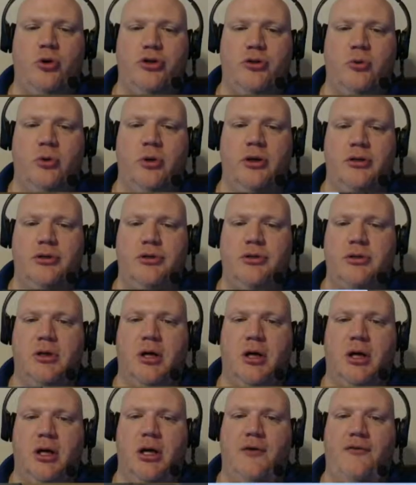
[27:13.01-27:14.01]
stories
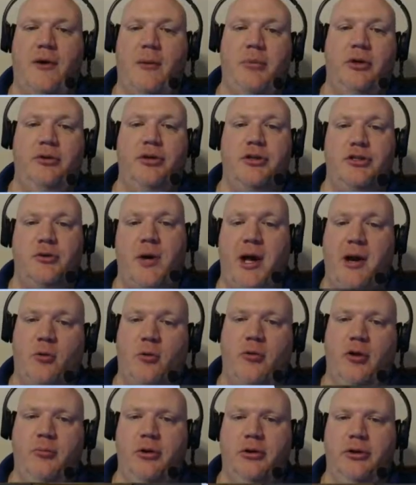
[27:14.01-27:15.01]
if I build this the way I
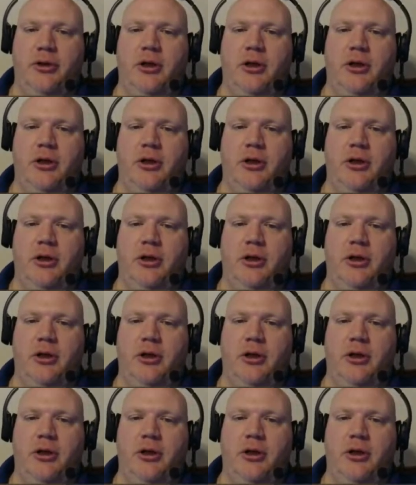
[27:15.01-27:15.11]
normally build